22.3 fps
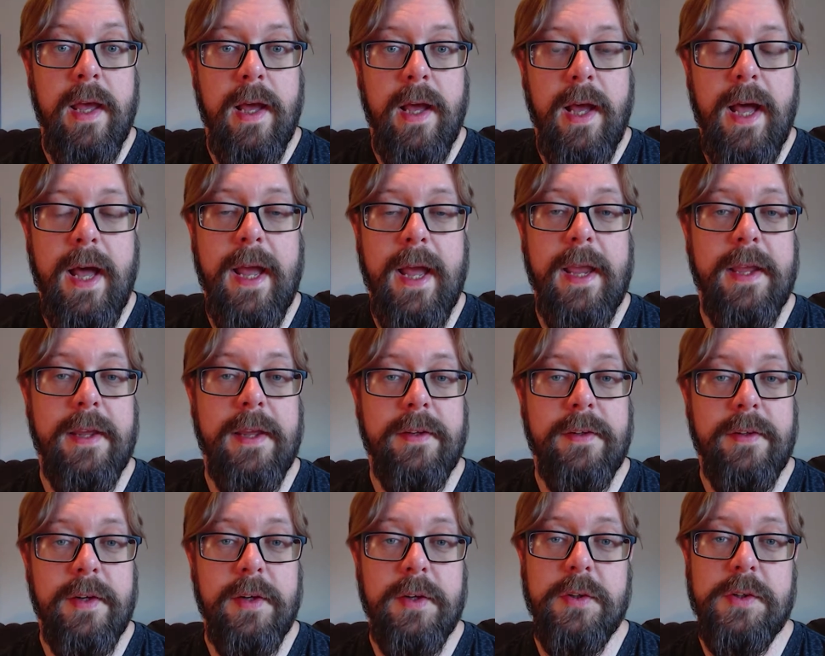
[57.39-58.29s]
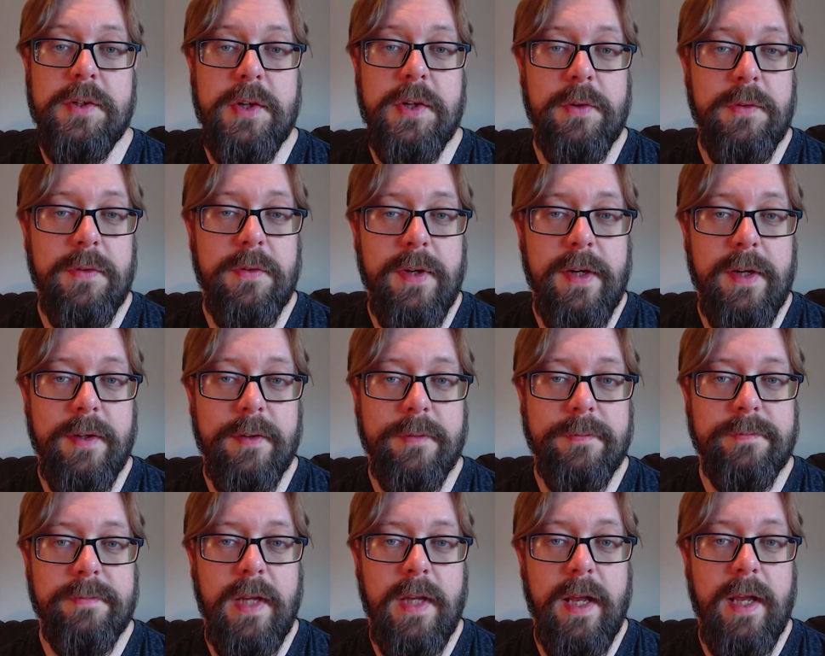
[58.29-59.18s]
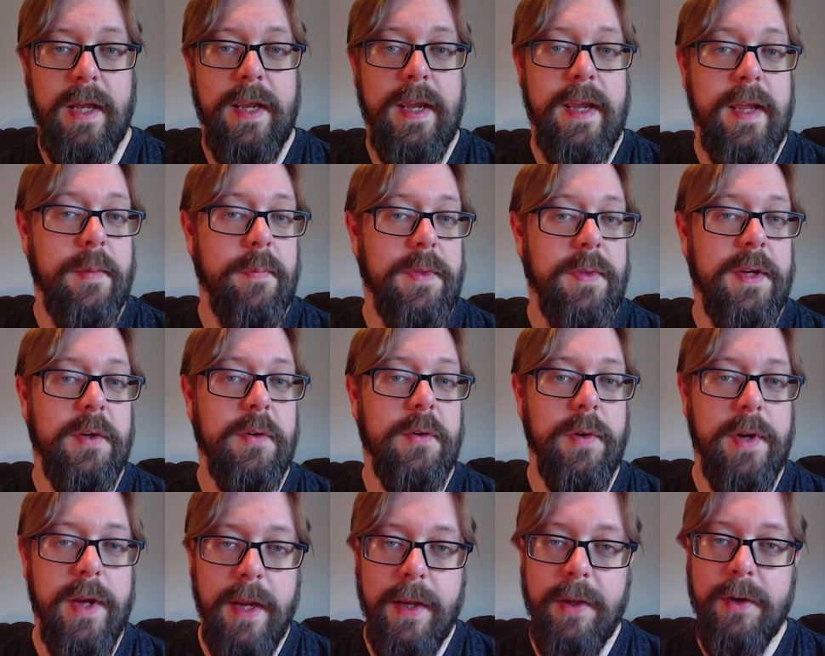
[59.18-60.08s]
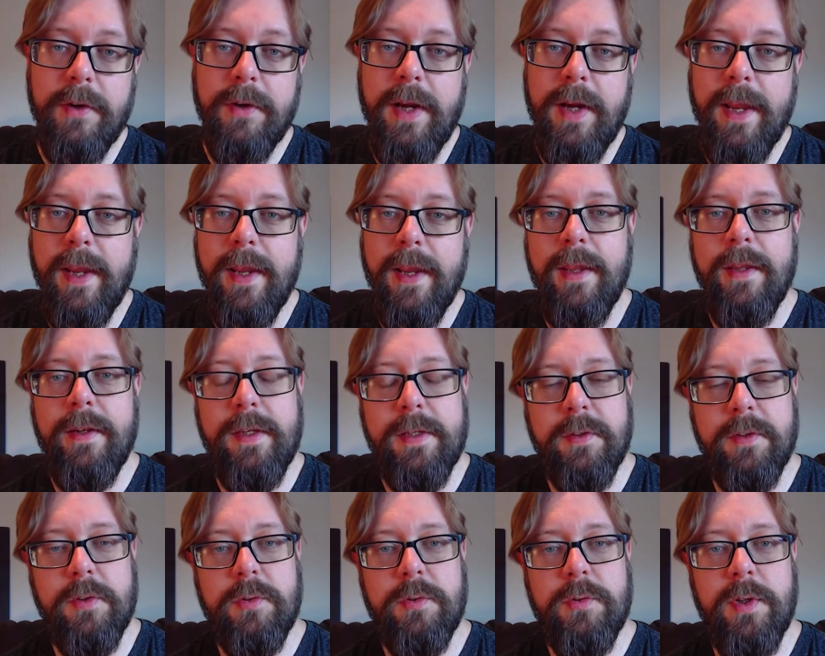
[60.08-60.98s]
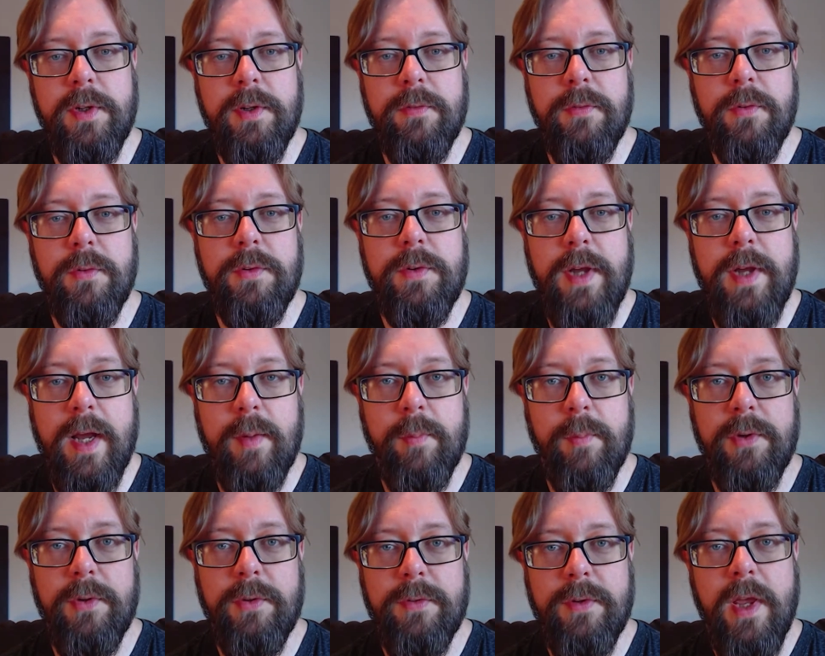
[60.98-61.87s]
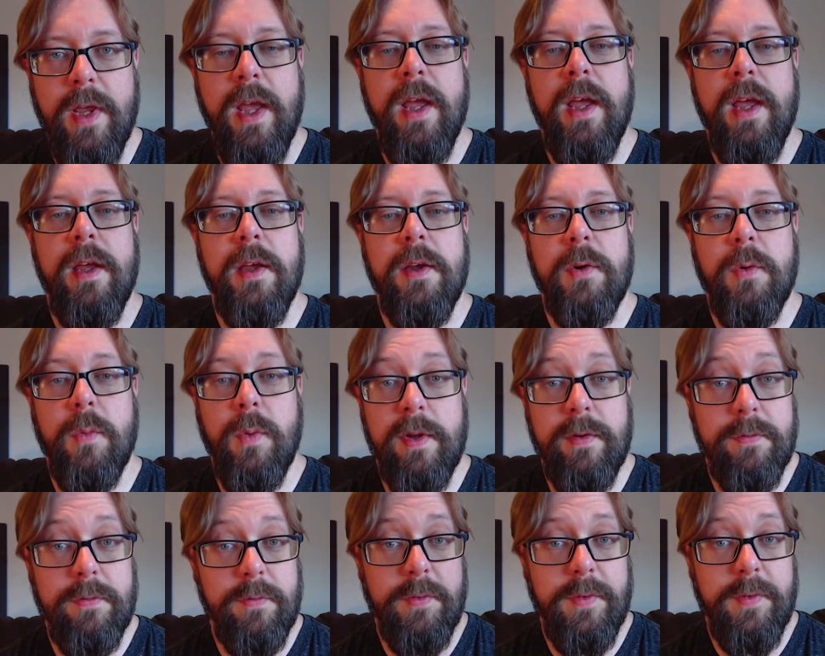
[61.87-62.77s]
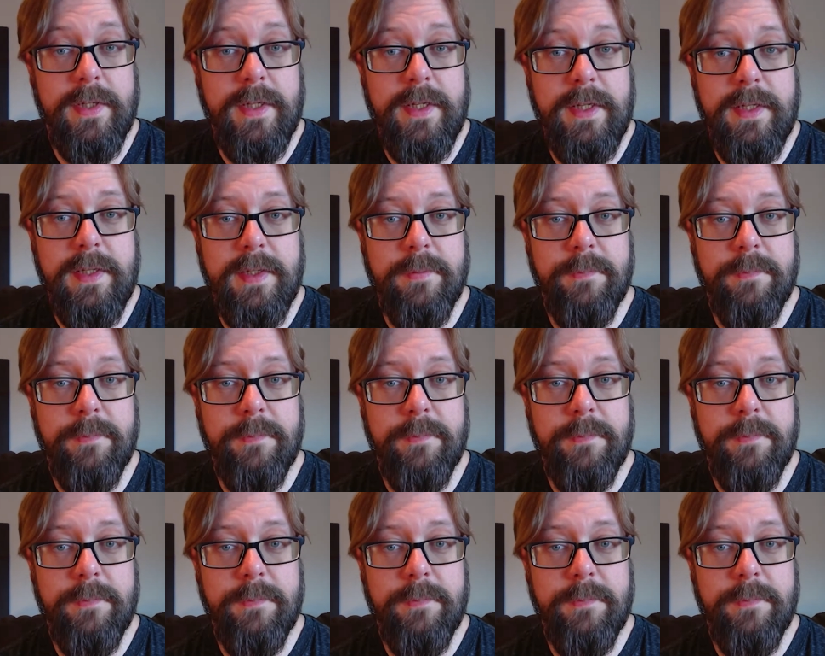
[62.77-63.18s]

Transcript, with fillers: Hi, Darryl Jones here. I am the creator and illustrator for Dobbers Quest for the Key.